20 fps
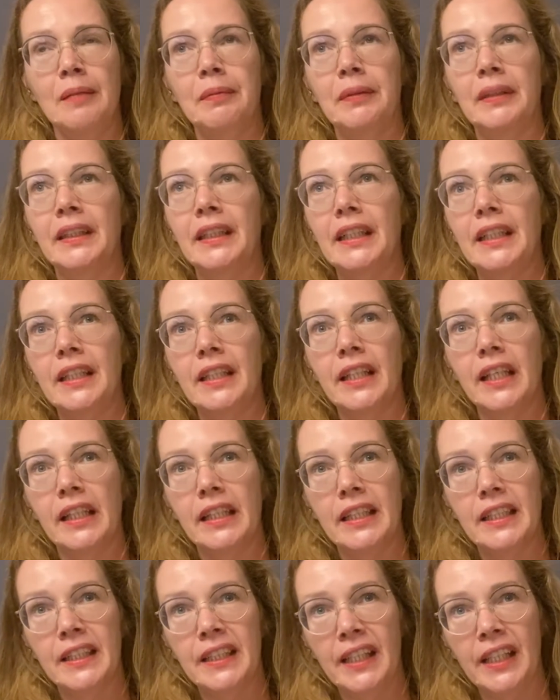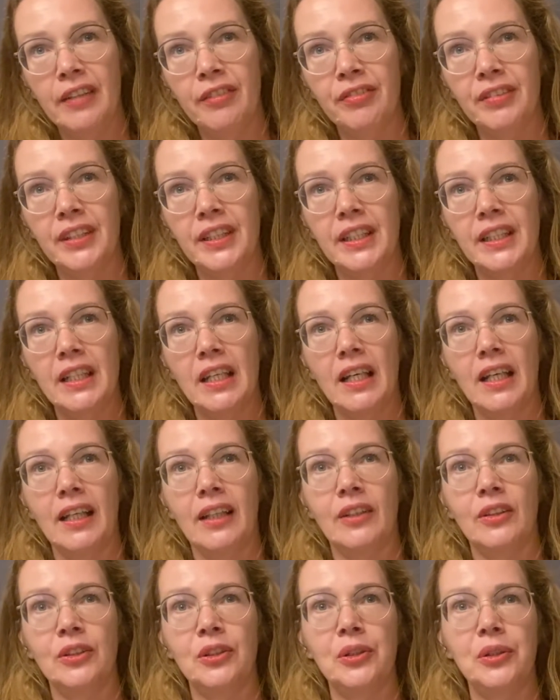But in that safety,
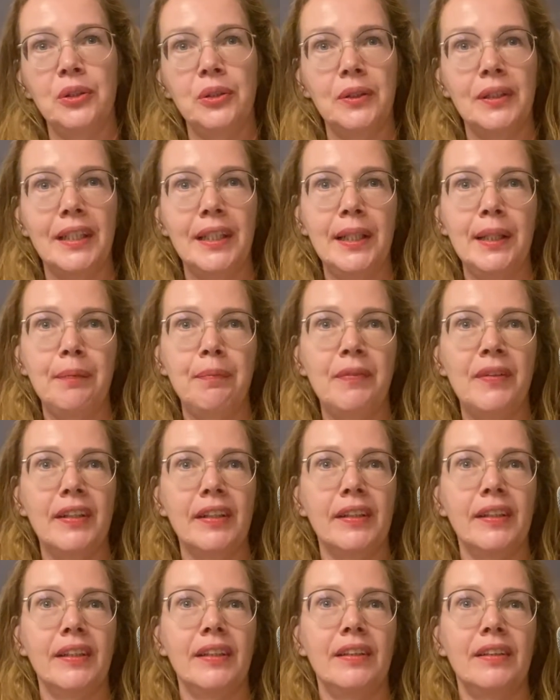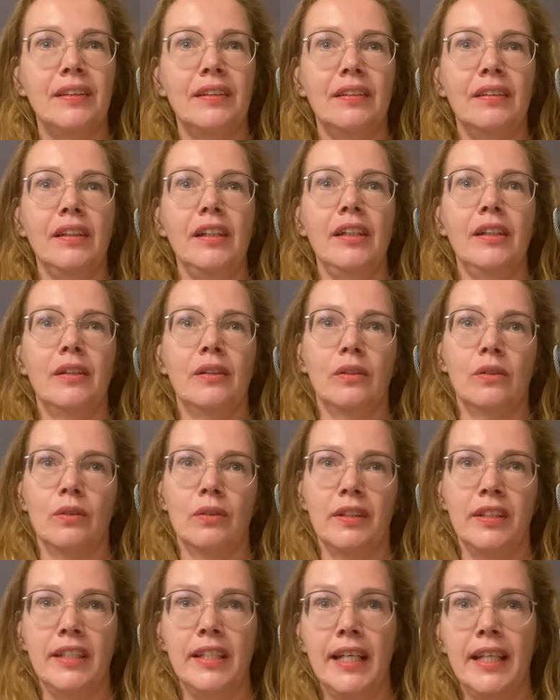how do you keep that, you know,
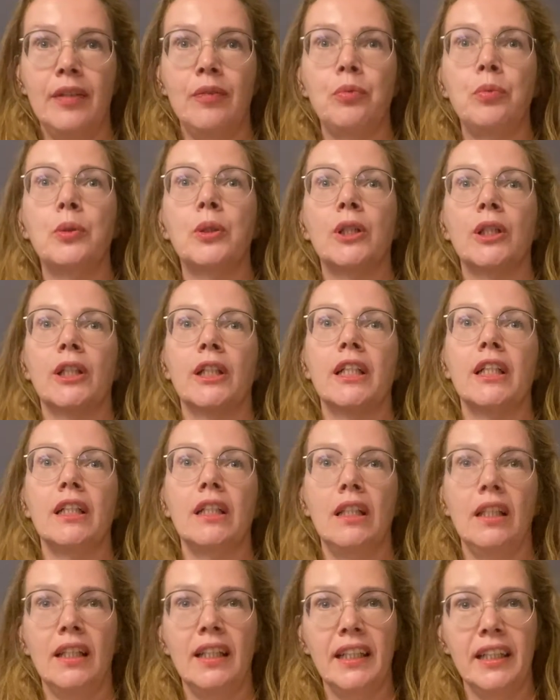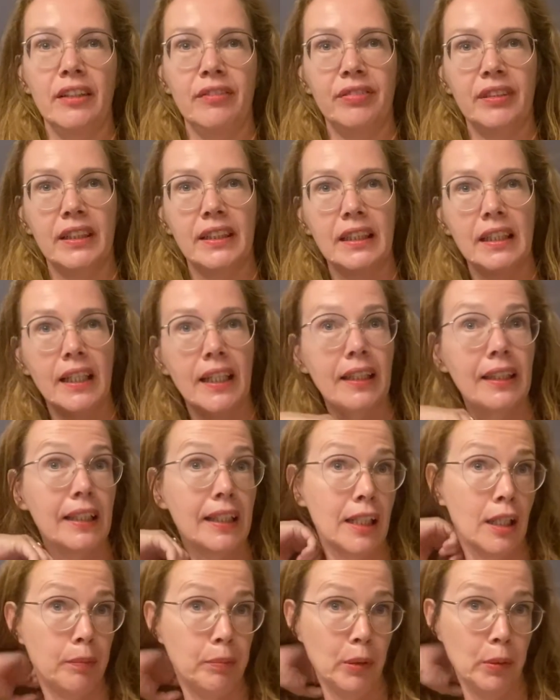network alive? It's like the
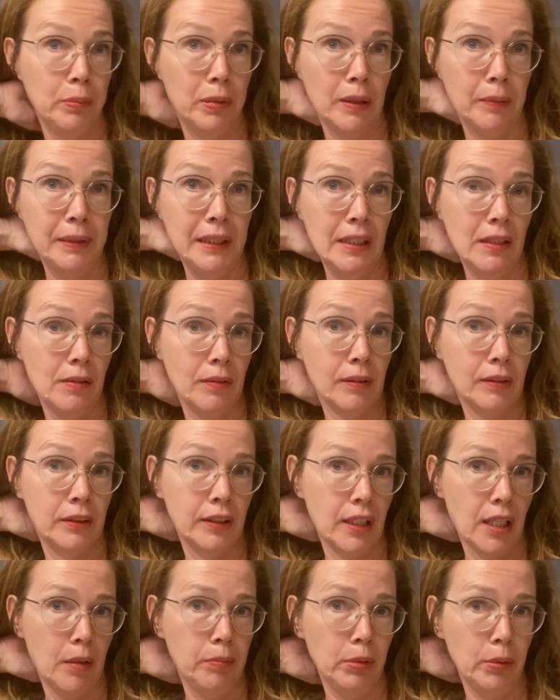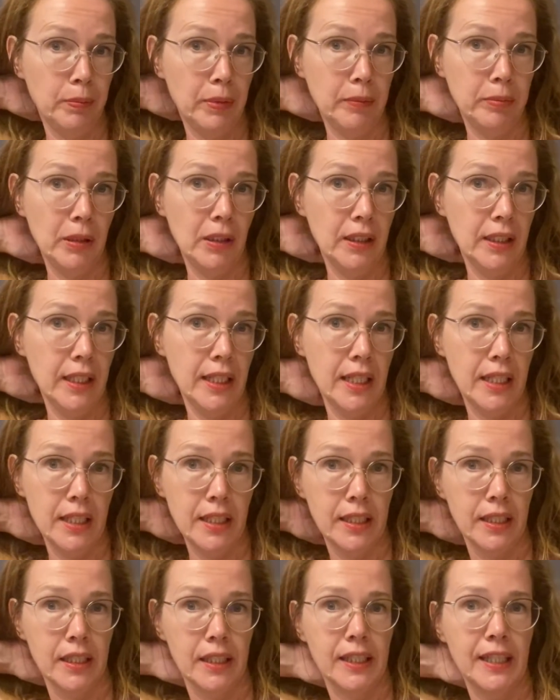couple bubble. The couple bubble
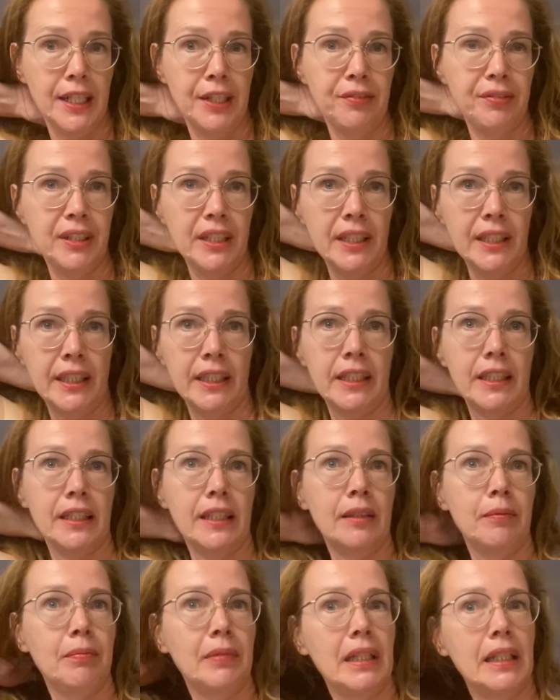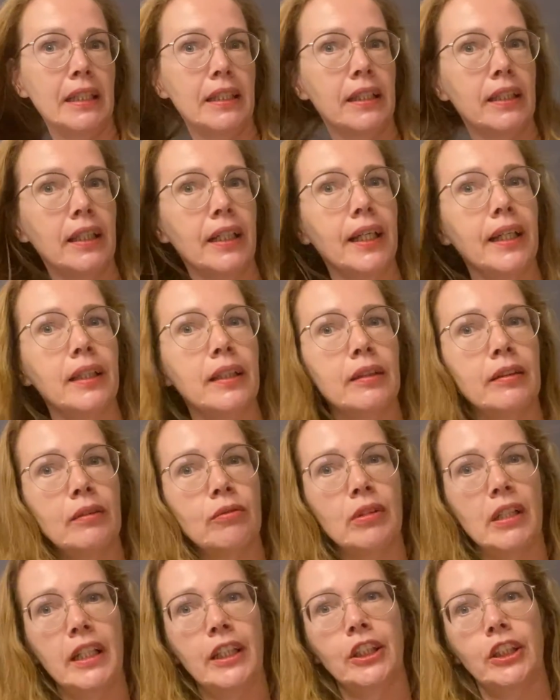is a safety net. It means like the
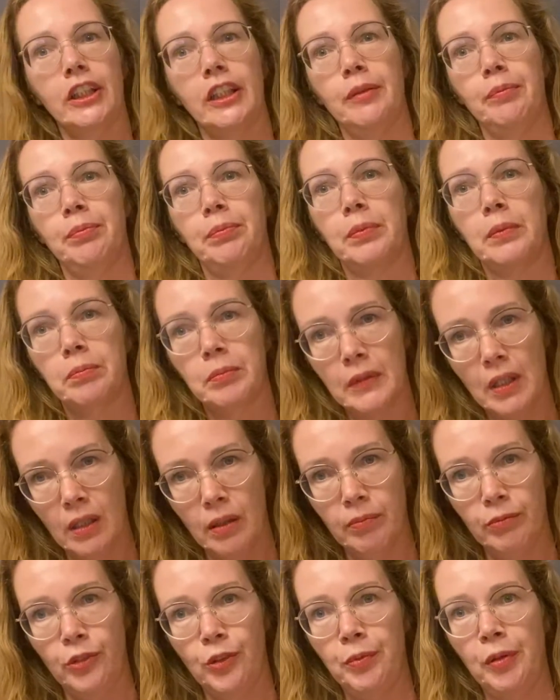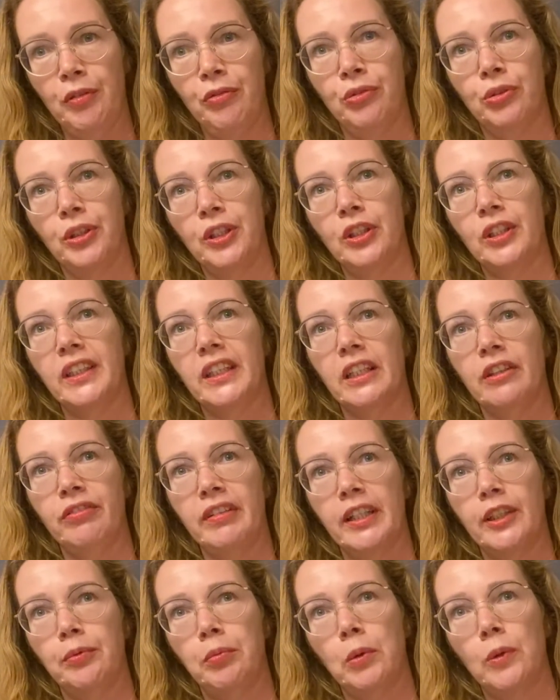relationship comes before your
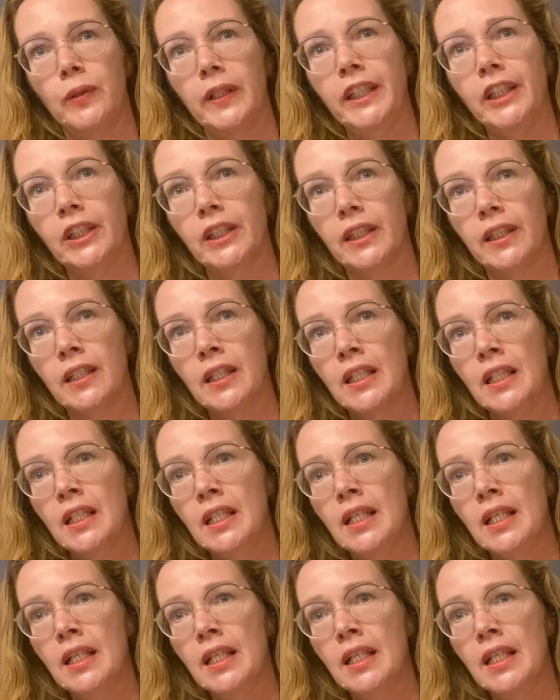self-exploration.